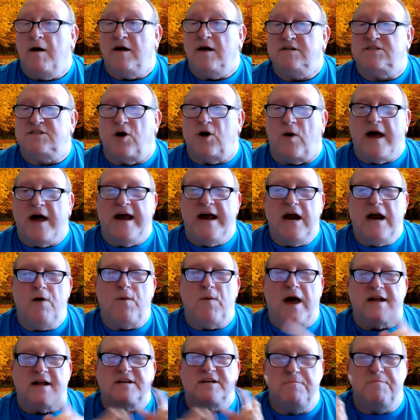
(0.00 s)
So
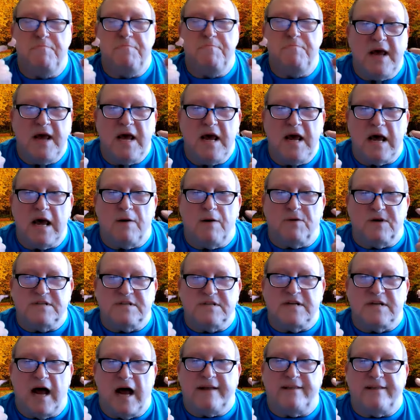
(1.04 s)
anyway, to me, it
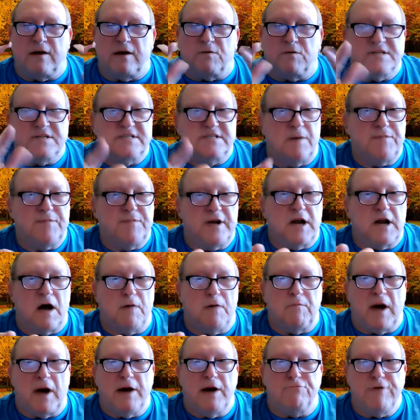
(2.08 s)
was like there was something
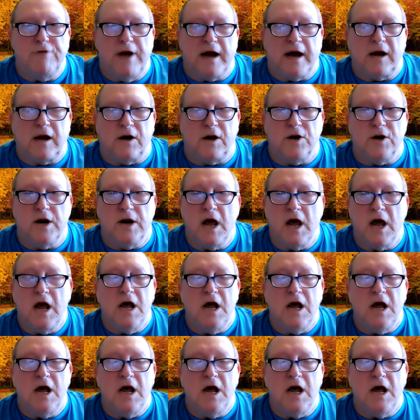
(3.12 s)
on my record.